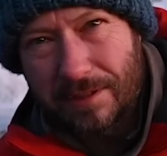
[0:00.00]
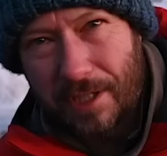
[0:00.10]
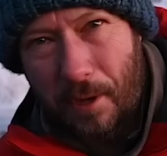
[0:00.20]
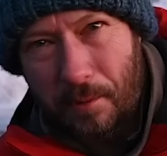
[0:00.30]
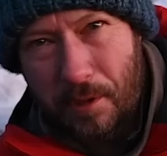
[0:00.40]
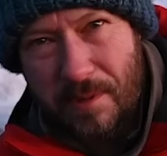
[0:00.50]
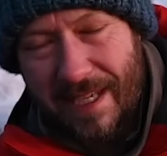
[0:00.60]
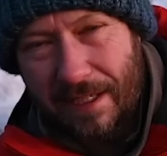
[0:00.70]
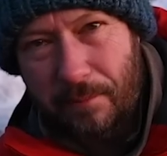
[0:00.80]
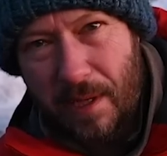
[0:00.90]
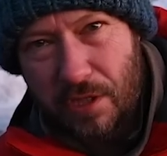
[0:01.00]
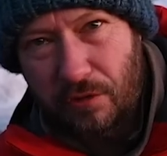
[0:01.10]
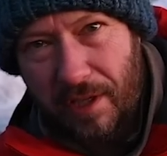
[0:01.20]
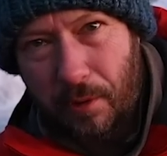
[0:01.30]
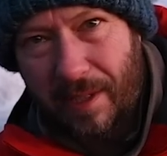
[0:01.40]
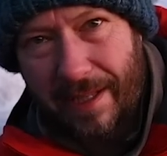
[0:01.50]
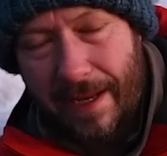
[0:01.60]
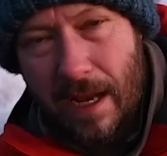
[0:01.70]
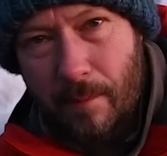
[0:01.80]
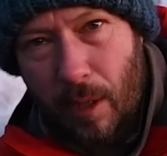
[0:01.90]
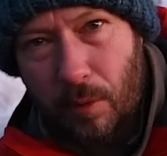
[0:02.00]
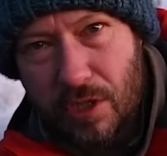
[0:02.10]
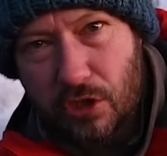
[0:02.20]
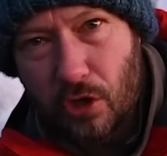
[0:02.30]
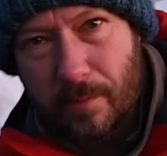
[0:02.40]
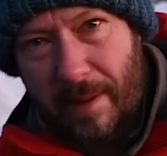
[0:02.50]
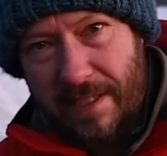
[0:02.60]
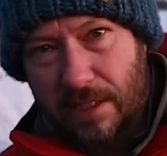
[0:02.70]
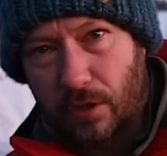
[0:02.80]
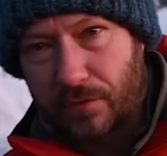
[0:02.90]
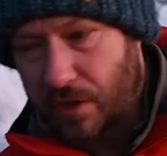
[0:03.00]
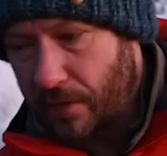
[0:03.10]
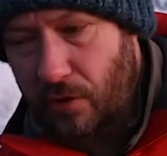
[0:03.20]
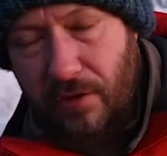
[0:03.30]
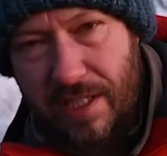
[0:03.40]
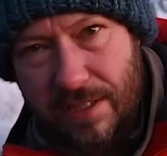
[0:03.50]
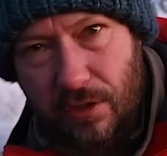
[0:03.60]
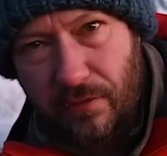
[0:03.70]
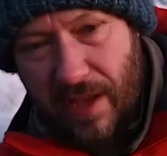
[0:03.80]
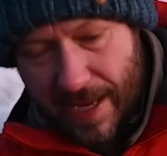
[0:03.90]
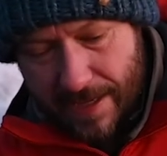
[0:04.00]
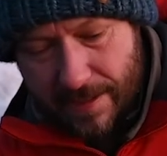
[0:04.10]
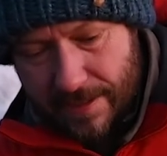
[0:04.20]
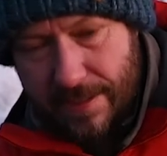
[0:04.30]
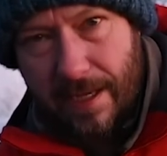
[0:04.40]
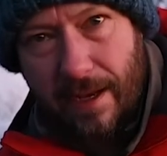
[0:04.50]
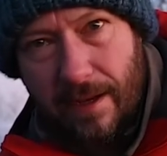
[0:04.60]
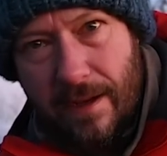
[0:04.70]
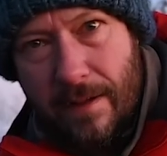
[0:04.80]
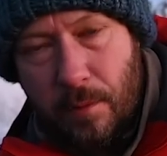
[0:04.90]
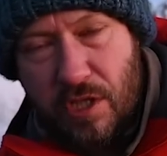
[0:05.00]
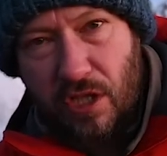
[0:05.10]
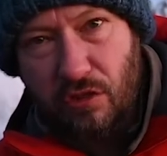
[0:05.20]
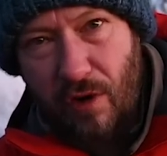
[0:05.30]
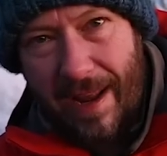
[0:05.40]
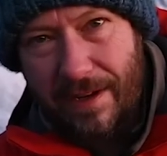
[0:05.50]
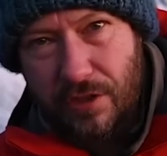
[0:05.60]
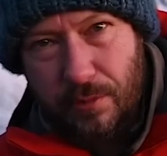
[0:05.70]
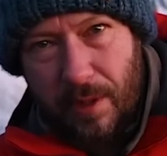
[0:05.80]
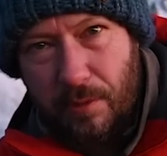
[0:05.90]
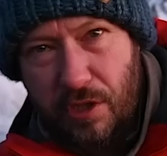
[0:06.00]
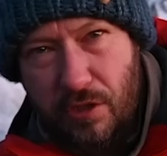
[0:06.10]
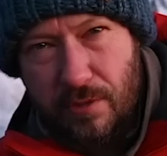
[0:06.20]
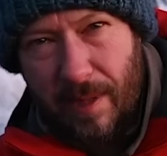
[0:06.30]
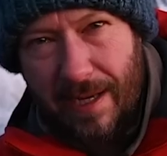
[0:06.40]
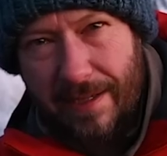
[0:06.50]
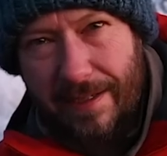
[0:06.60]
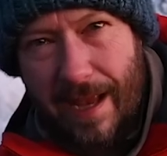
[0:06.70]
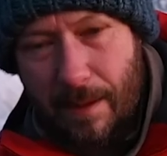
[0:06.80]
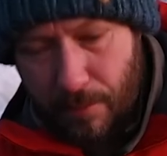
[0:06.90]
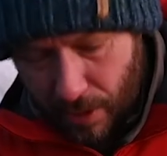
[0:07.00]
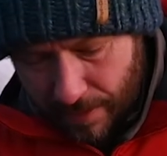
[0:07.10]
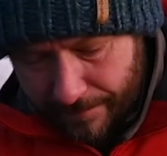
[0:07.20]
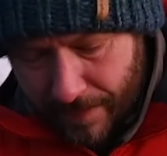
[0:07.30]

So I'm going to be taking a picture really quickly. But I wanted to talk about these gloves. So I've got these sort of innards here, which are great just when I want to use my camera.